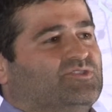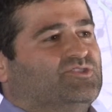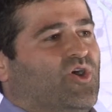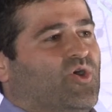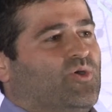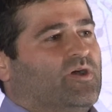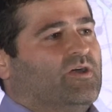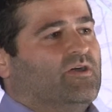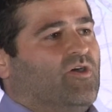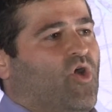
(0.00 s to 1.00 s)
So
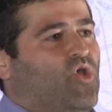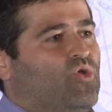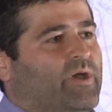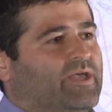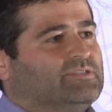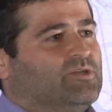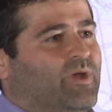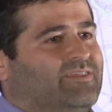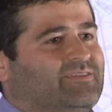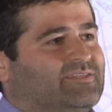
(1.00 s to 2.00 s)
always, the
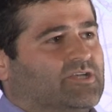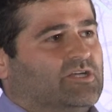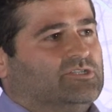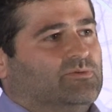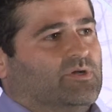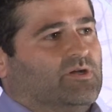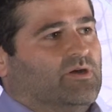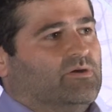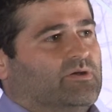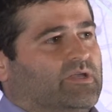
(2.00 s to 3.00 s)
way the discussion would
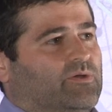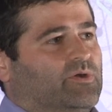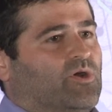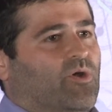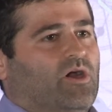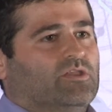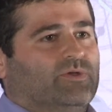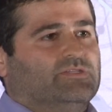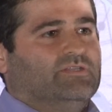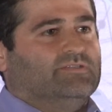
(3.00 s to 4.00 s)
go, it would go all
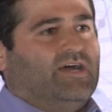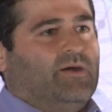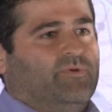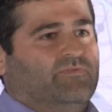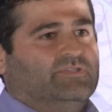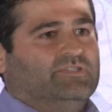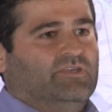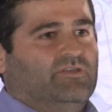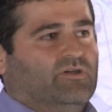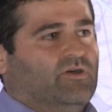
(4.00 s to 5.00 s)
the way to the top of the
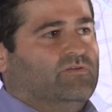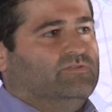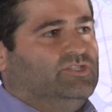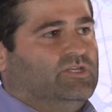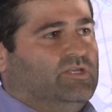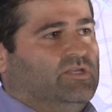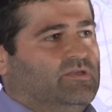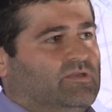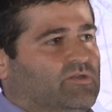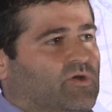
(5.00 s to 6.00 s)
CEO of
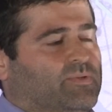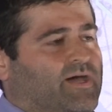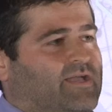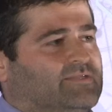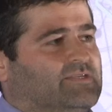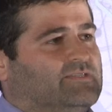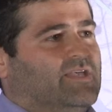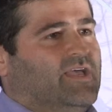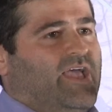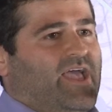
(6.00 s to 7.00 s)
GE
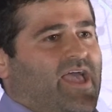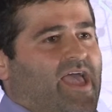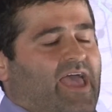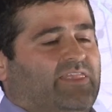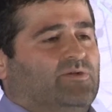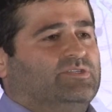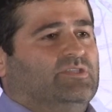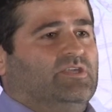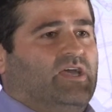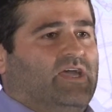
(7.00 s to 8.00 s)
appliances, and
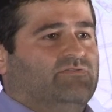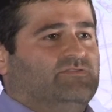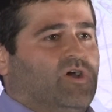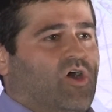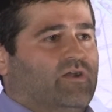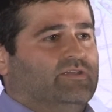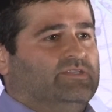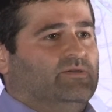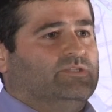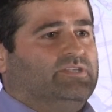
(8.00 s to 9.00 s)
the head of
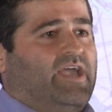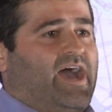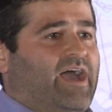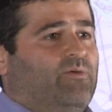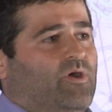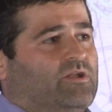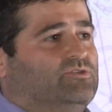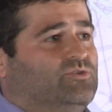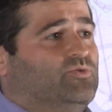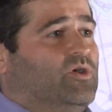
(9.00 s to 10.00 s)
R&D would say, I want
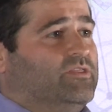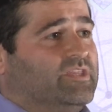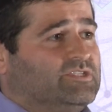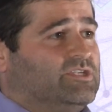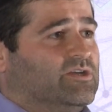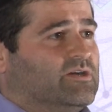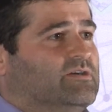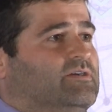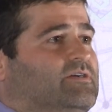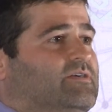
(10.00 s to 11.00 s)
to do this
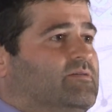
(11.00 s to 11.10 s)
year